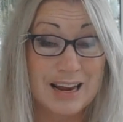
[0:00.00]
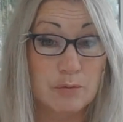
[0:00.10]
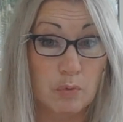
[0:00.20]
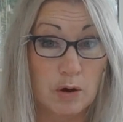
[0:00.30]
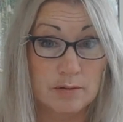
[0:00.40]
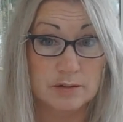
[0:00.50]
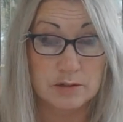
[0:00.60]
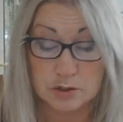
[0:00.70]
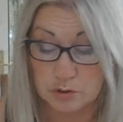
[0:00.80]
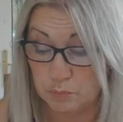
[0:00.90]
It was
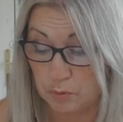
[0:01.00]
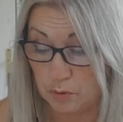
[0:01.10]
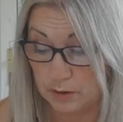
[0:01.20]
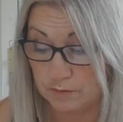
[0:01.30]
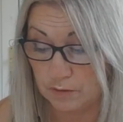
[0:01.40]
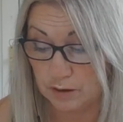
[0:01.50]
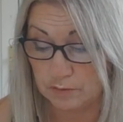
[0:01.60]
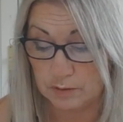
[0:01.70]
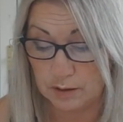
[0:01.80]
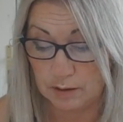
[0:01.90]
at
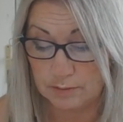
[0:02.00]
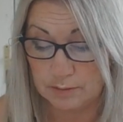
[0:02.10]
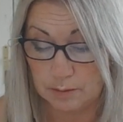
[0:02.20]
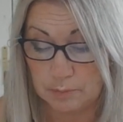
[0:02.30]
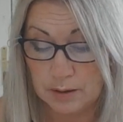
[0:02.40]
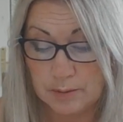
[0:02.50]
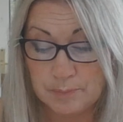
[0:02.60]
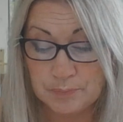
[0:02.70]
2.5 the last time.